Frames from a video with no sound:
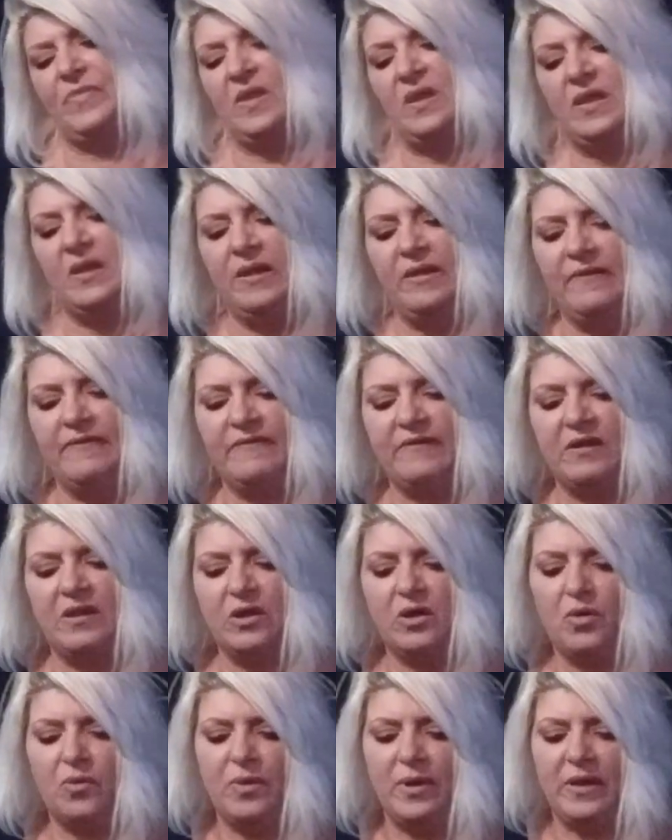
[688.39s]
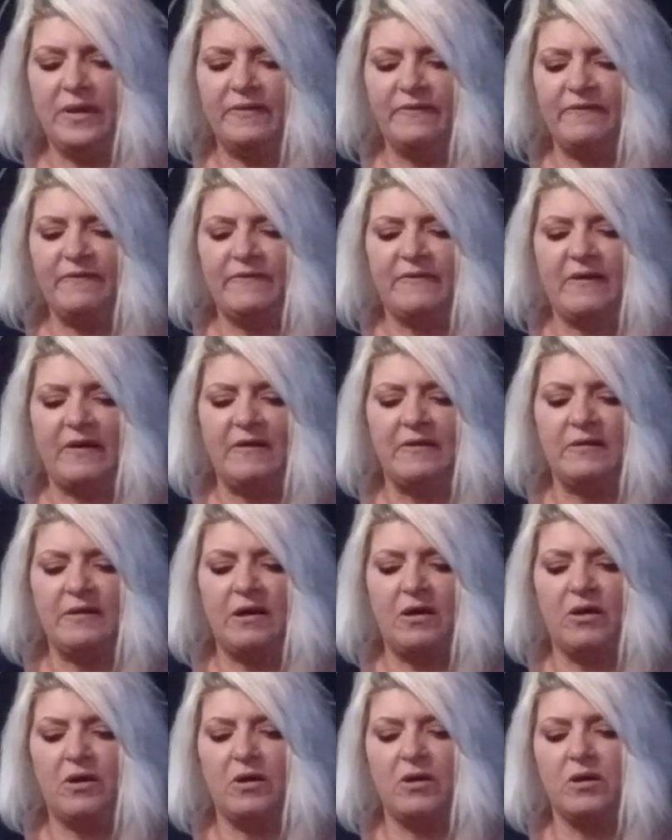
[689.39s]
And he's going to go inside
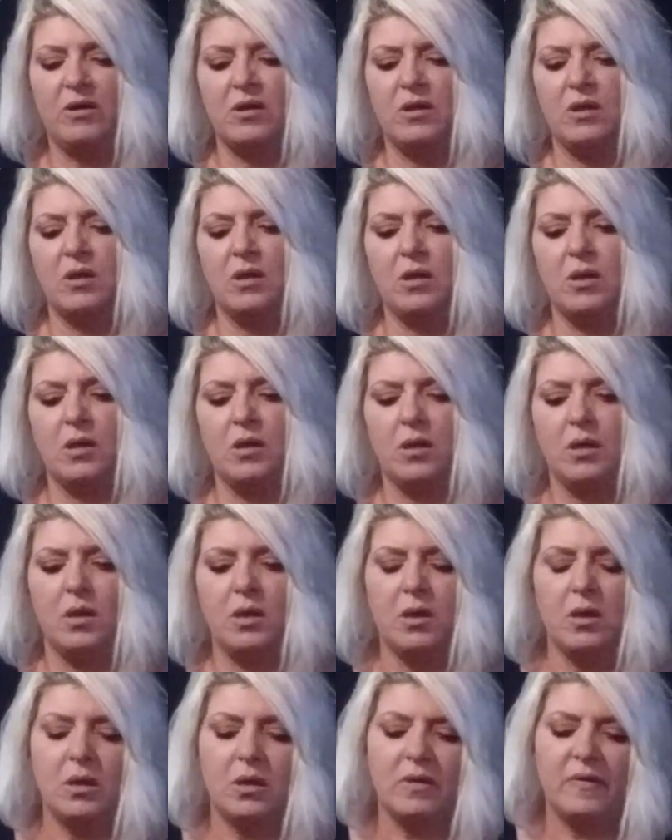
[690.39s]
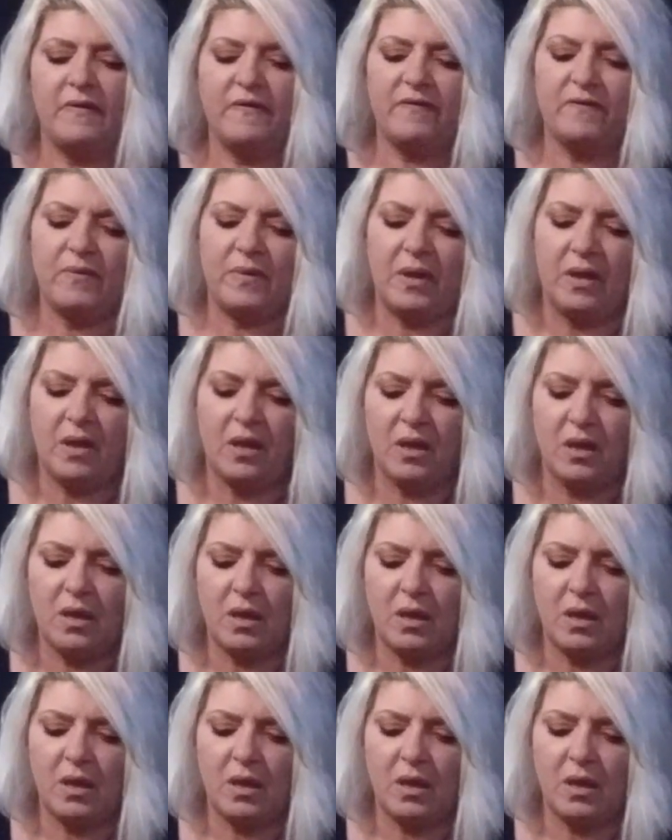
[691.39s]
there. This way.